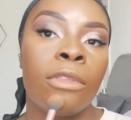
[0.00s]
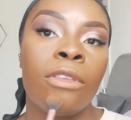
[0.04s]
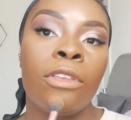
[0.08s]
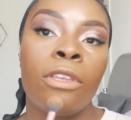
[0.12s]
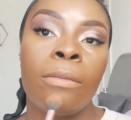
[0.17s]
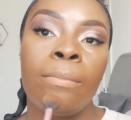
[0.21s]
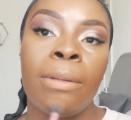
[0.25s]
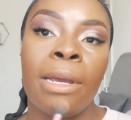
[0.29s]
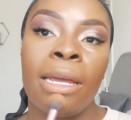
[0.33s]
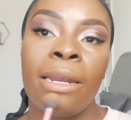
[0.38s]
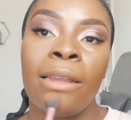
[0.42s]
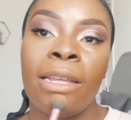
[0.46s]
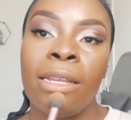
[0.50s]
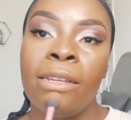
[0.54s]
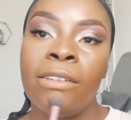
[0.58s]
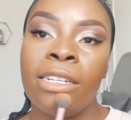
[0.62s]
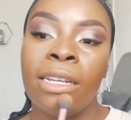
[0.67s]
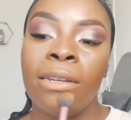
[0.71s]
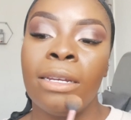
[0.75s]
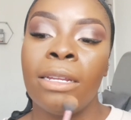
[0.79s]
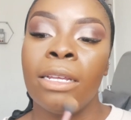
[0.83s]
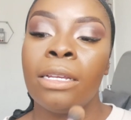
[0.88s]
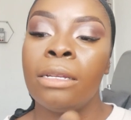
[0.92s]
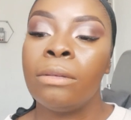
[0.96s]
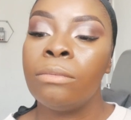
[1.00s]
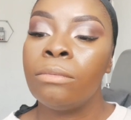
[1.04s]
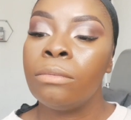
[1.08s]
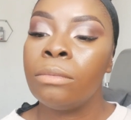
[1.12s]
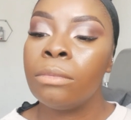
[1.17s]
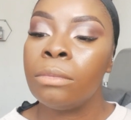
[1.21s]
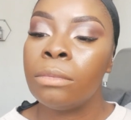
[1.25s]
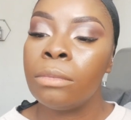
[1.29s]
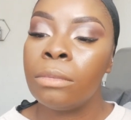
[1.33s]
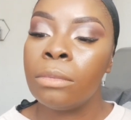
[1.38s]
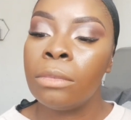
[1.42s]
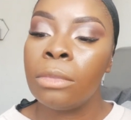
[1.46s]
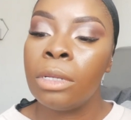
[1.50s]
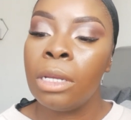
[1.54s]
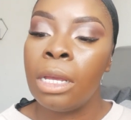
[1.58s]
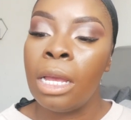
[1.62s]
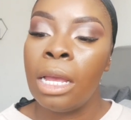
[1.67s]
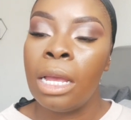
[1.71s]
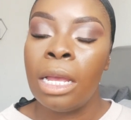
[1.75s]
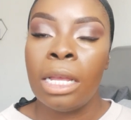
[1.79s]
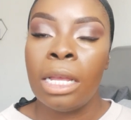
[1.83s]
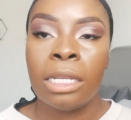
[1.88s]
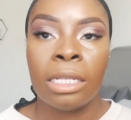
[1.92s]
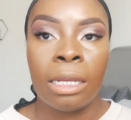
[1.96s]
Just pat it in gently.
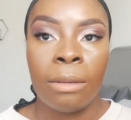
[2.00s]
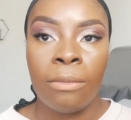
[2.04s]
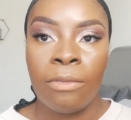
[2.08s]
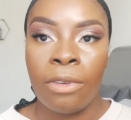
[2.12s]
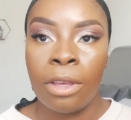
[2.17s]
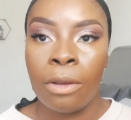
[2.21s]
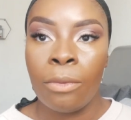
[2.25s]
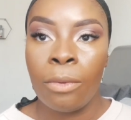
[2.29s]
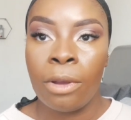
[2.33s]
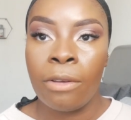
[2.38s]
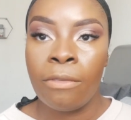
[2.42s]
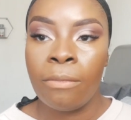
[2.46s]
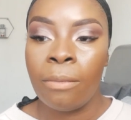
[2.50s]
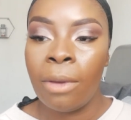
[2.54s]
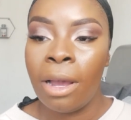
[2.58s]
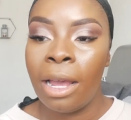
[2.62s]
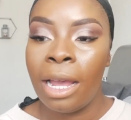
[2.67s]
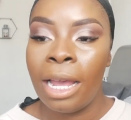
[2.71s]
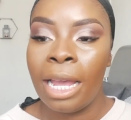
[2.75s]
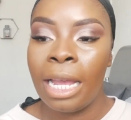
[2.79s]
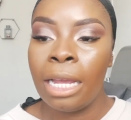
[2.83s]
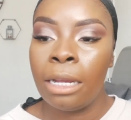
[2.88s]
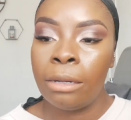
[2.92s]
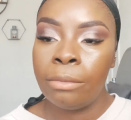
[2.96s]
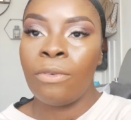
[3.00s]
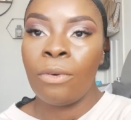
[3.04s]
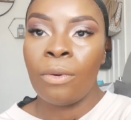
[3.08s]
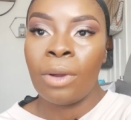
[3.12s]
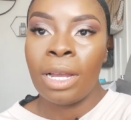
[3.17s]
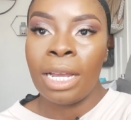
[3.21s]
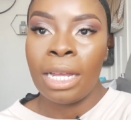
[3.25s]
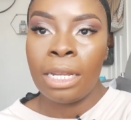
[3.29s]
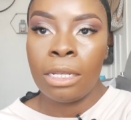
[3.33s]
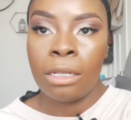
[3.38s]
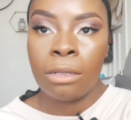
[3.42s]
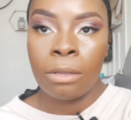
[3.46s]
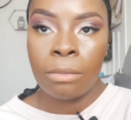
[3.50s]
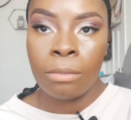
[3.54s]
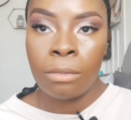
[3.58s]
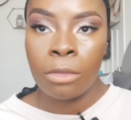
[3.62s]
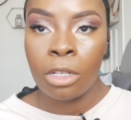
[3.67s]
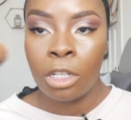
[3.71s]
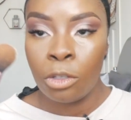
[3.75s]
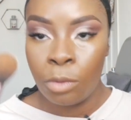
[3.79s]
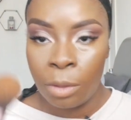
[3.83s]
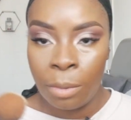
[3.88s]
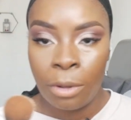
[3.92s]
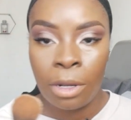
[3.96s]
Same thing with my forehead,
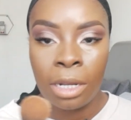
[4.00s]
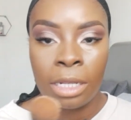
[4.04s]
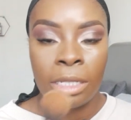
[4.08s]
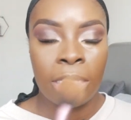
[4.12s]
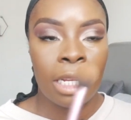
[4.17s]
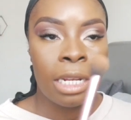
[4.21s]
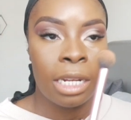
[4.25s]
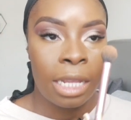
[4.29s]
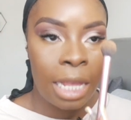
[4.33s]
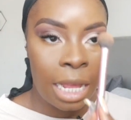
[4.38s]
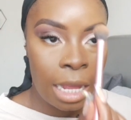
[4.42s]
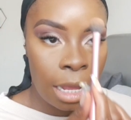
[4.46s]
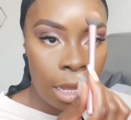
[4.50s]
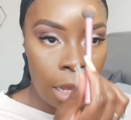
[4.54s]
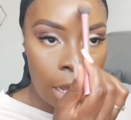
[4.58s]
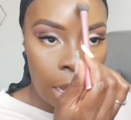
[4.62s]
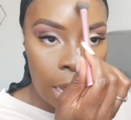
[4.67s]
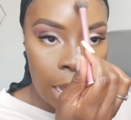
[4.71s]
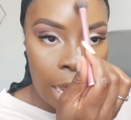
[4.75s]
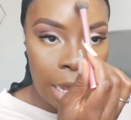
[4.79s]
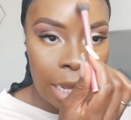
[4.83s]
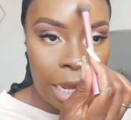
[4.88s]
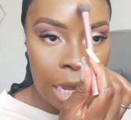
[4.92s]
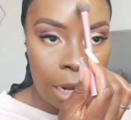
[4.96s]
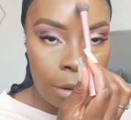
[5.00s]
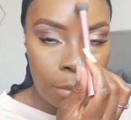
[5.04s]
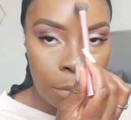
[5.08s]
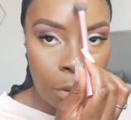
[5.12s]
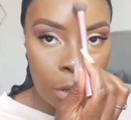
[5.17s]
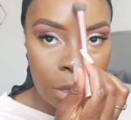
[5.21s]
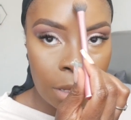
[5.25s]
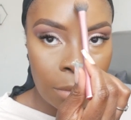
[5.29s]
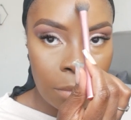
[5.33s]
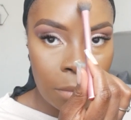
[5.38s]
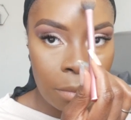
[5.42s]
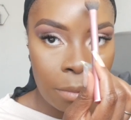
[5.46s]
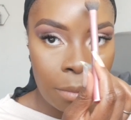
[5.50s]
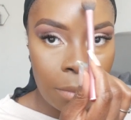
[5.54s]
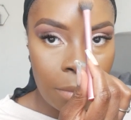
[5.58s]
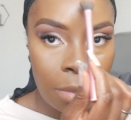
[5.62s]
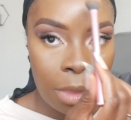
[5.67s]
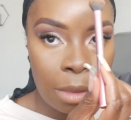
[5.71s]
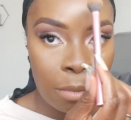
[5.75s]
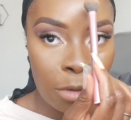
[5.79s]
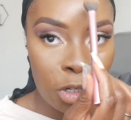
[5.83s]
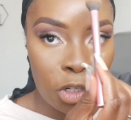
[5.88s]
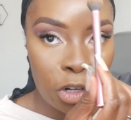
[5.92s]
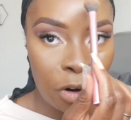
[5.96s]
because we put concealer there. Again, put the
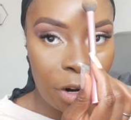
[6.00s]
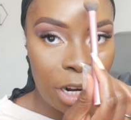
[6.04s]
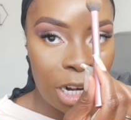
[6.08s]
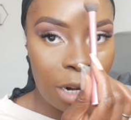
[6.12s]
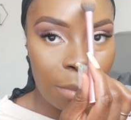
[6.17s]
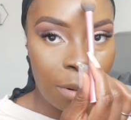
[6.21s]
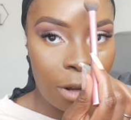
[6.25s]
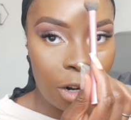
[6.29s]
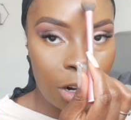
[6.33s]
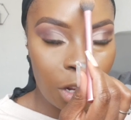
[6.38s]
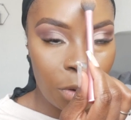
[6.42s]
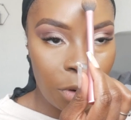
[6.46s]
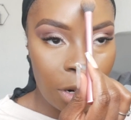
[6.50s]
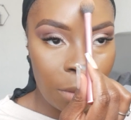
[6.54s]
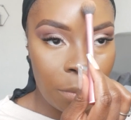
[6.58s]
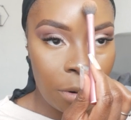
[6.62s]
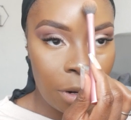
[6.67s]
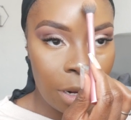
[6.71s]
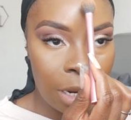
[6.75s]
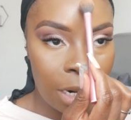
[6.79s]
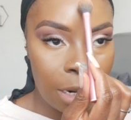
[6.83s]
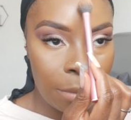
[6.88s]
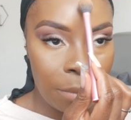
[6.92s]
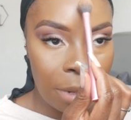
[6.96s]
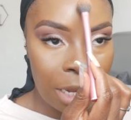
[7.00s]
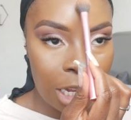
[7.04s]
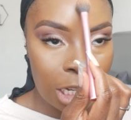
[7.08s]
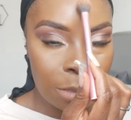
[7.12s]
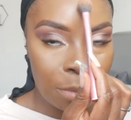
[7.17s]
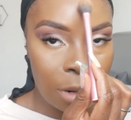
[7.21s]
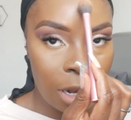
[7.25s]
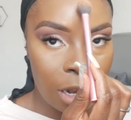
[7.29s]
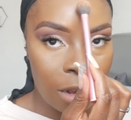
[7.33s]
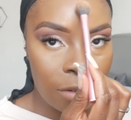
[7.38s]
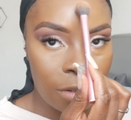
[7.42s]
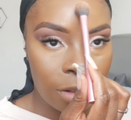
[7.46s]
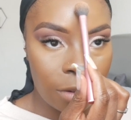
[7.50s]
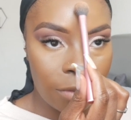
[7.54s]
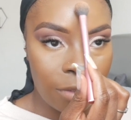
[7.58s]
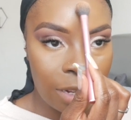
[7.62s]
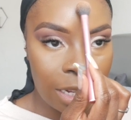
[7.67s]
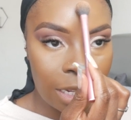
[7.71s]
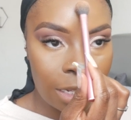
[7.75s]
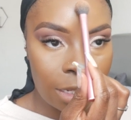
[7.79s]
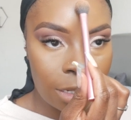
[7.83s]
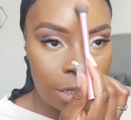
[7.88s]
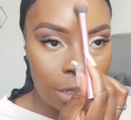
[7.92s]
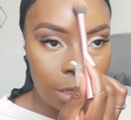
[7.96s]
majority of the product you want to put in the biggest part of your
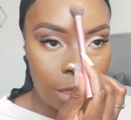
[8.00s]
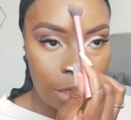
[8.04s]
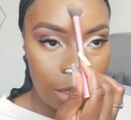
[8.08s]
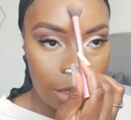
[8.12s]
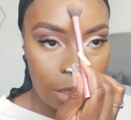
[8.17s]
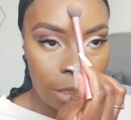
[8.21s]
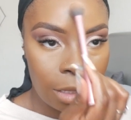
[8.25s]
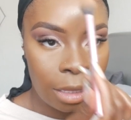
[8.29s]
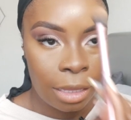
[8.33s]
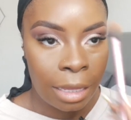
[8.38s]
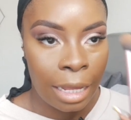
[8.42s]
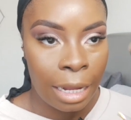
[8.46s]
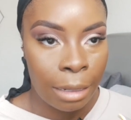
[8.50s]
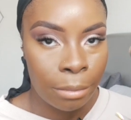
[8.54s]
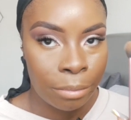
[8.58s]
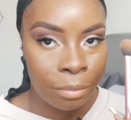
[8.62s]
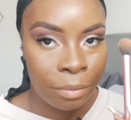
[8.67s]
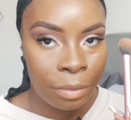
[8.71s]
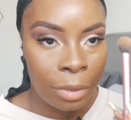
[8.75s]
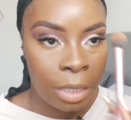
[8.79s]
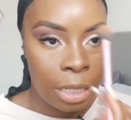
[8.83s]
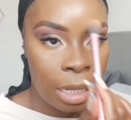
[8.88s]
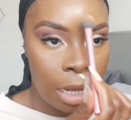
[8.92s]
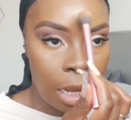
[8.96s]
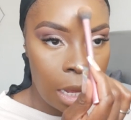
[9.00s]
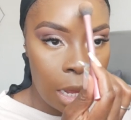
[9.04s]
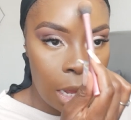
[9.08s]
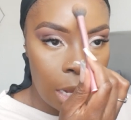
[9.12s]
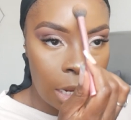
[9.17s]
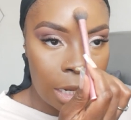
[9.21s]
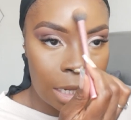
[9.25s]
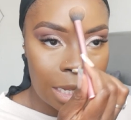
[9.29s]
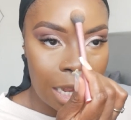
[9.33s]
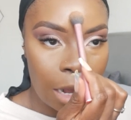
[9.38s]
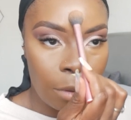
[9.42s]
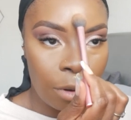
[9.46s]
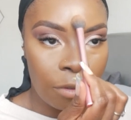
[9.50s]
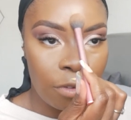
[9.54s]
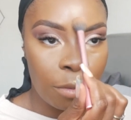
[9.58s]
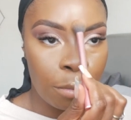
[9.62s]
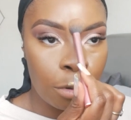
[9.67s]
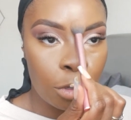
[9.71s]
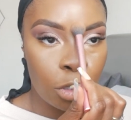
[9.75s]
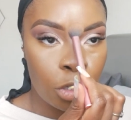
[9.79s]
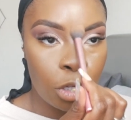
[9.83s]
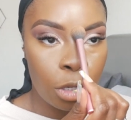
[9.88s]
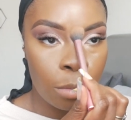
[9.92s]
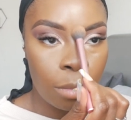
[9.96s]
face there. Because that way, if you
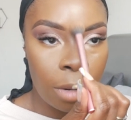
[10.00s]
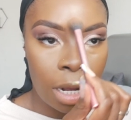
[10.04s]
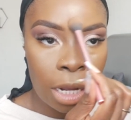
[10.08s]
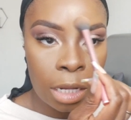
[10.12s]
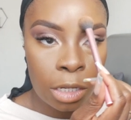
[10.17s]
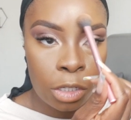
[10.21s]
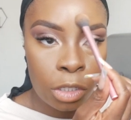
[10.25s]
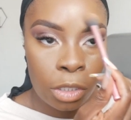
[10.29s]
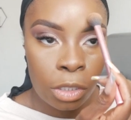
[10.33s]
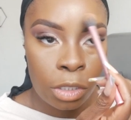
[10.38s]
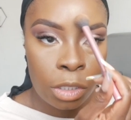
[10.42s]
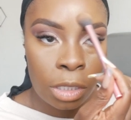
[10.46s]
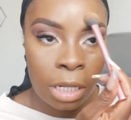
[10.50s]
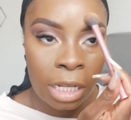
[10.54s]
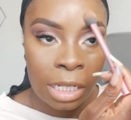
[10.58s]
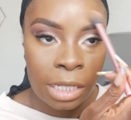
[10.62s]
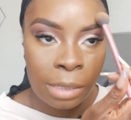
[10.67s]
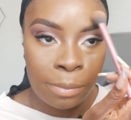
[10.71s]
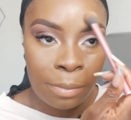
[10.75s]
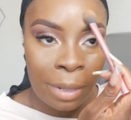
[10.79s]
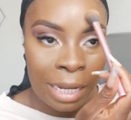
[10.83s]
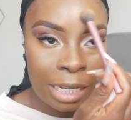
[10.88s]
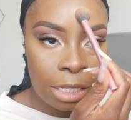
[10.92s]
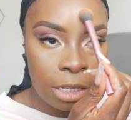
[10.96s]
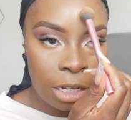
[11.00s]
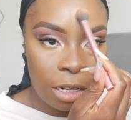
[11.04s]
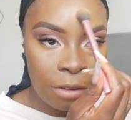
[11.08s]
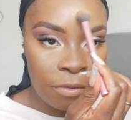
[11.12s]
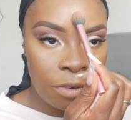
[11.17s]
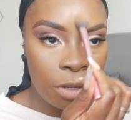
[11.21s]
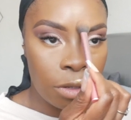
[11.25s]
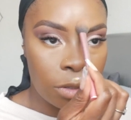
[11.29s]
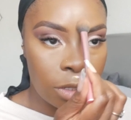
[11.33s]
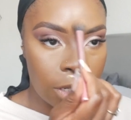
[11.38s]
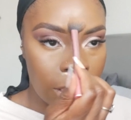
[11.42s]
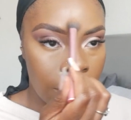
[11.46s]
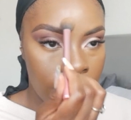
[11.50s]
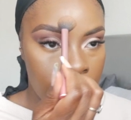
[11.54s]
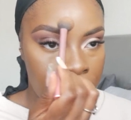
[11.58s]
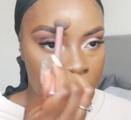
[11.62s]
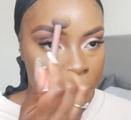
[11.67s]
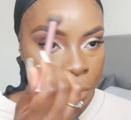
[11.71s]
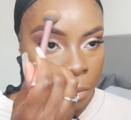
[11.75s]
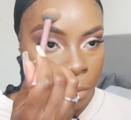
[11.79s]
put too much, there's space to diffuse it.